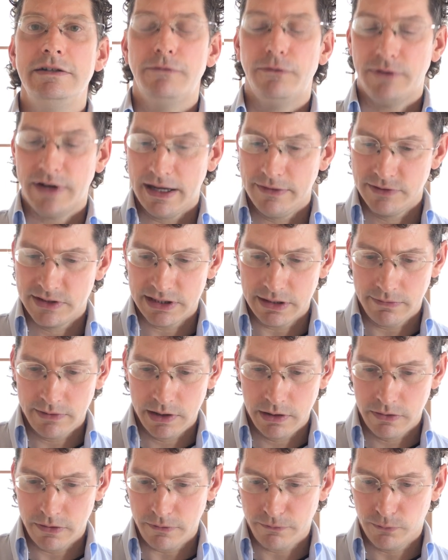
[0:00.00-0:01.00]
five seventy,
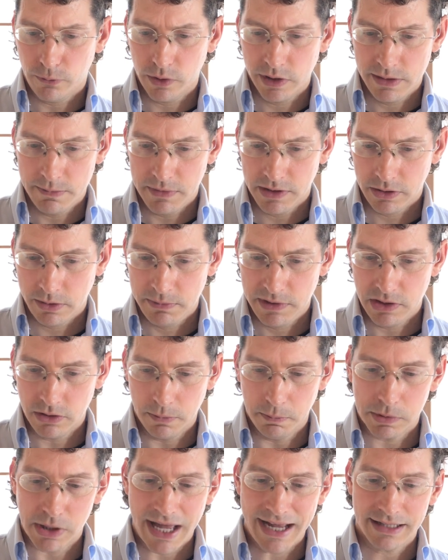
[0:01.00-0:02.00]
the forty millimeter
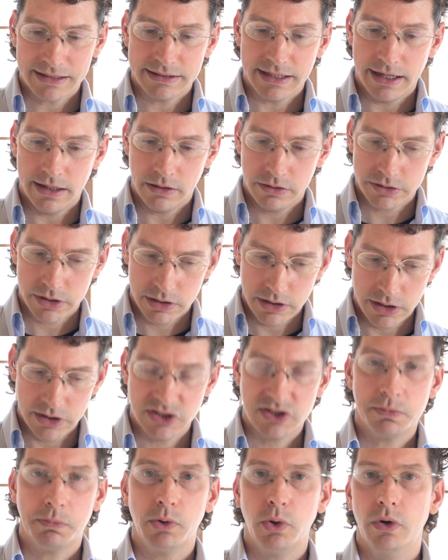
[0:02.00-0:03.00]
black dialed
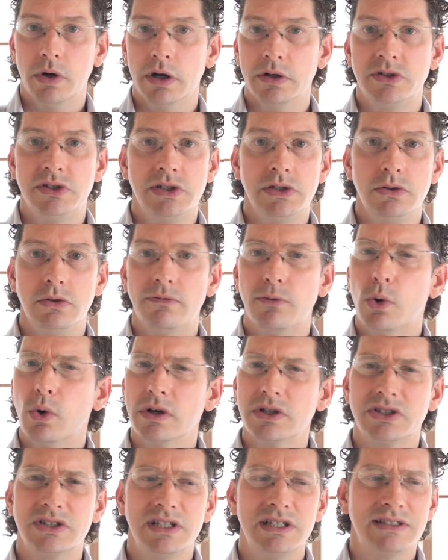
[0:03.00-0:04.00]
Explorer two. Of
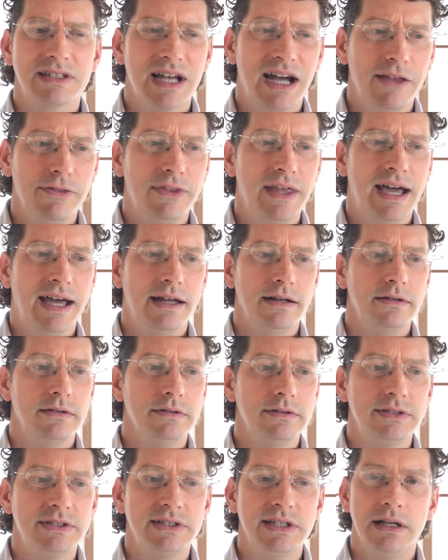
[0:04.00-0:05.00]
course, it's got that
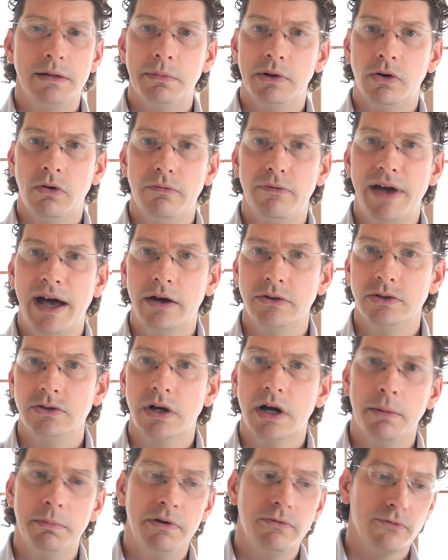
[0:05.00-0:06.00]
sentimental value
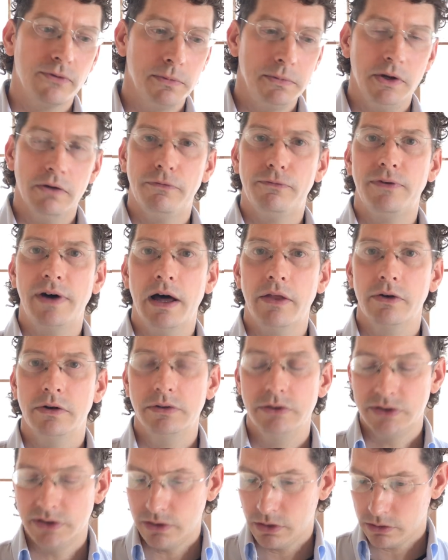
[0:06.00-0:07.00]
coming from your father
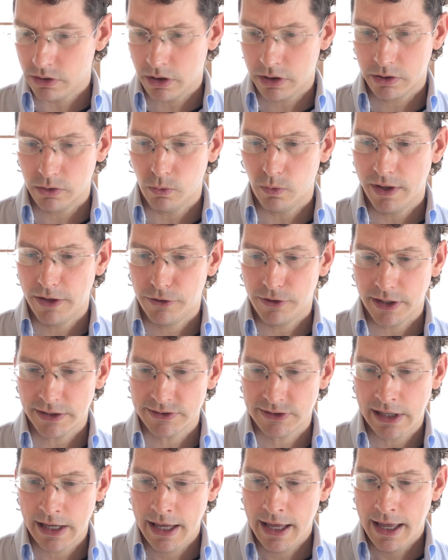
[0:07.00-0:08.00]
who's no longer with us,
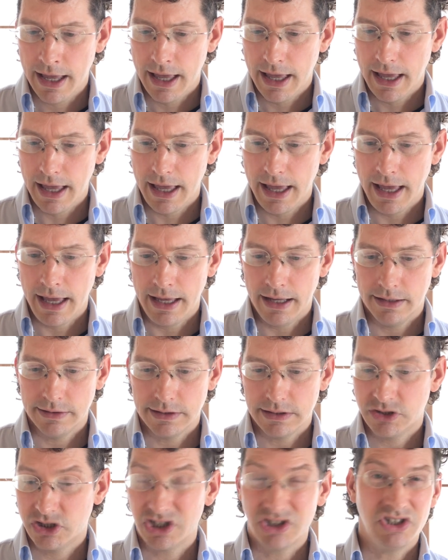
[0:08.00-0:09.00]
and
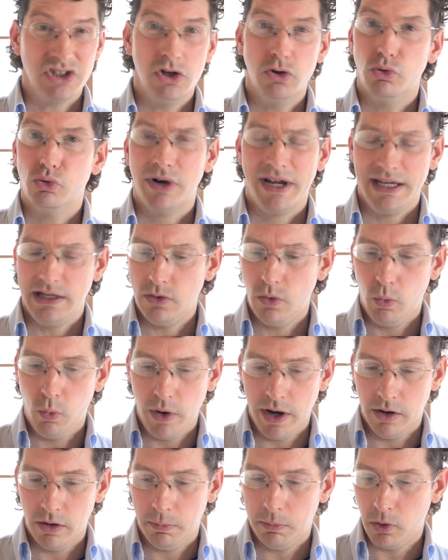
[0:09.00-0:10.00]
it's just a great
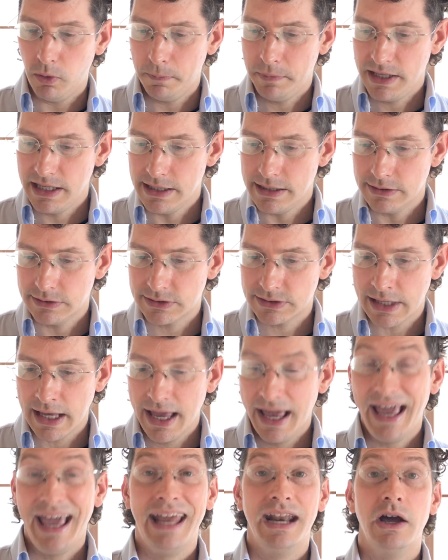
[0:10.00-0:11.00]
wearable piece.
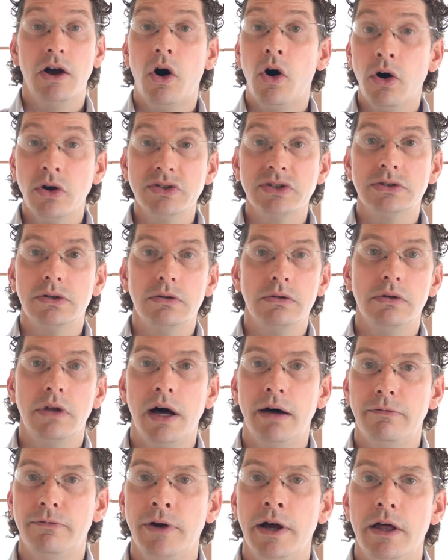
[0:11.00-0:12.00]
And I also
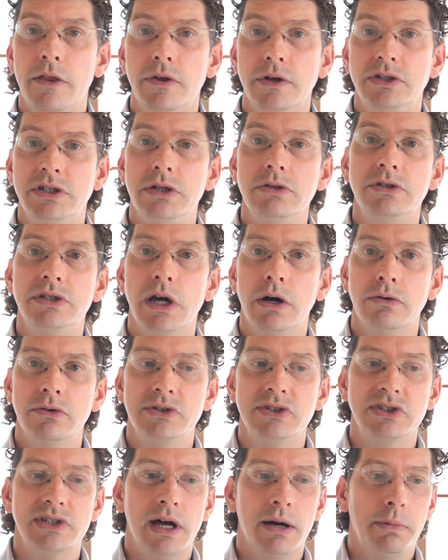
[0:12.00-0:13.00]
love the two-tone
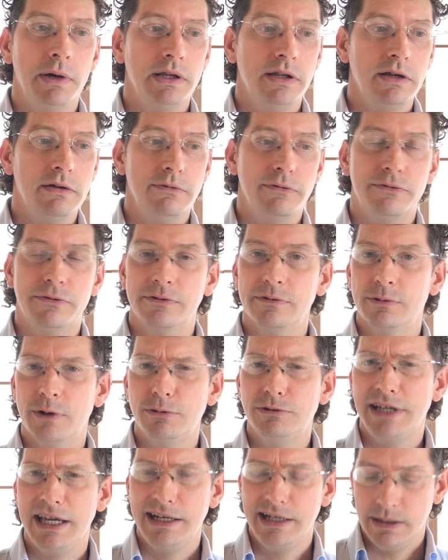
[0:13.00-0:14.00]
sub. I love
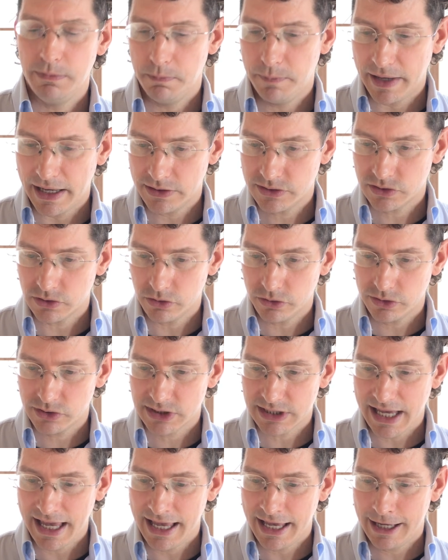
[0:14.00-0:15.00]
rotating bezels,
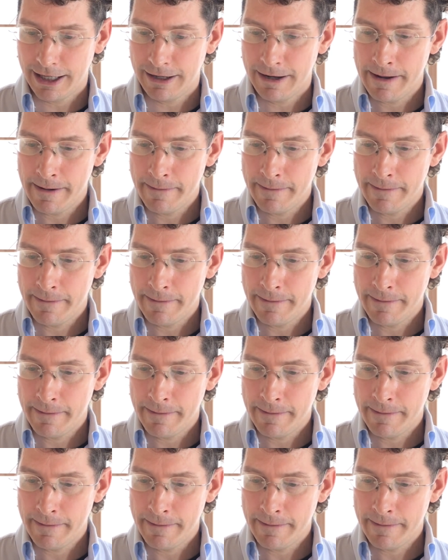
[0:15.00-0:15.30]
and